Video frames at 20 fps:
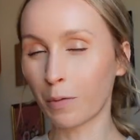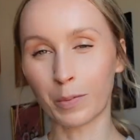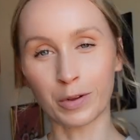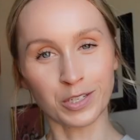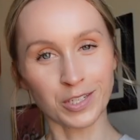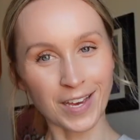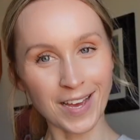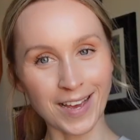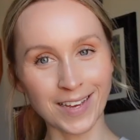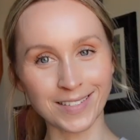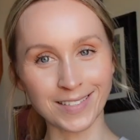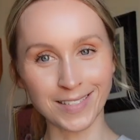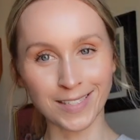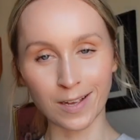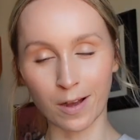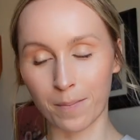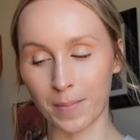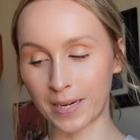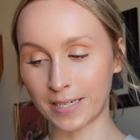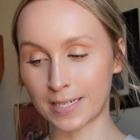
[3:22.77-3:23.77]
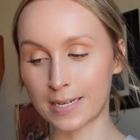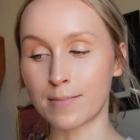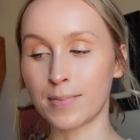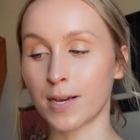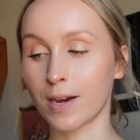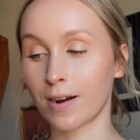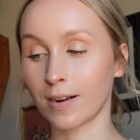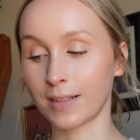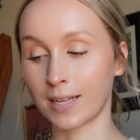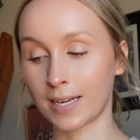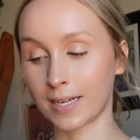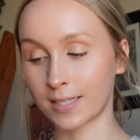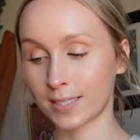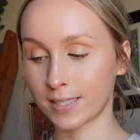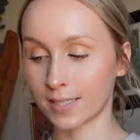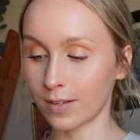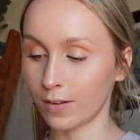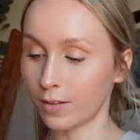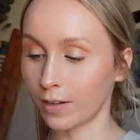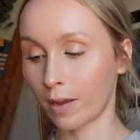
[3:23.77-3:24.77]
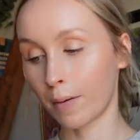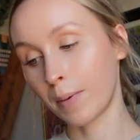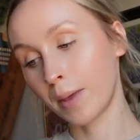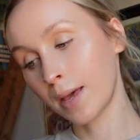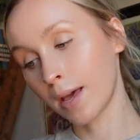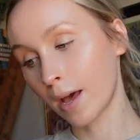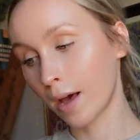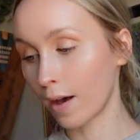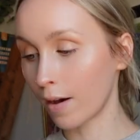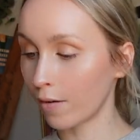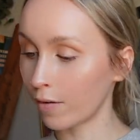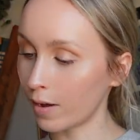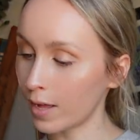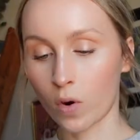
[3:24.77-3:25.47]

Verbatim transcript: which is on my TBR list, so look at me go.